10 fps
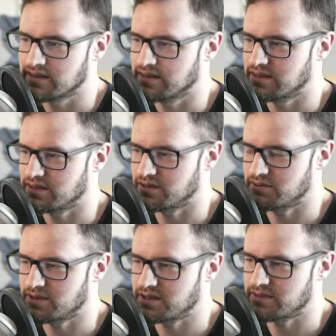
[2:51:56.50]
So we
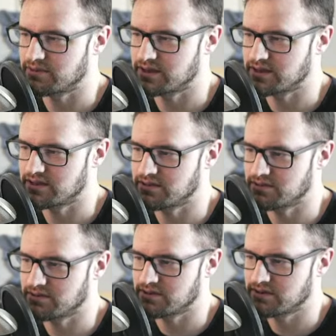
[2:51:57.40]
just want
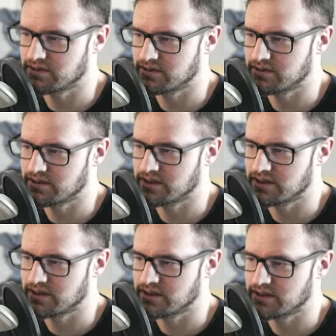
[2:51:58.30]
to
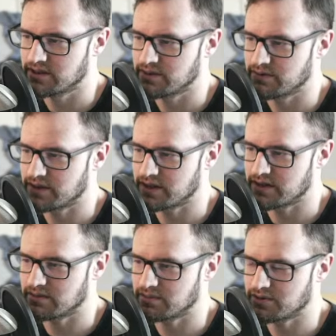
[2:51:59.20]

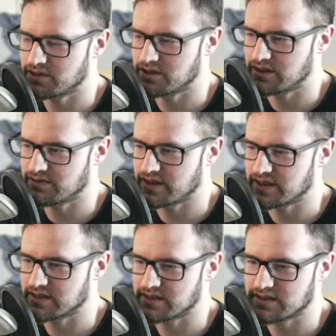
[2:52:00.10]
Fire Potion
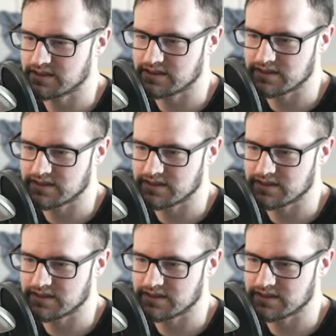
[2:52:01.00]
effects.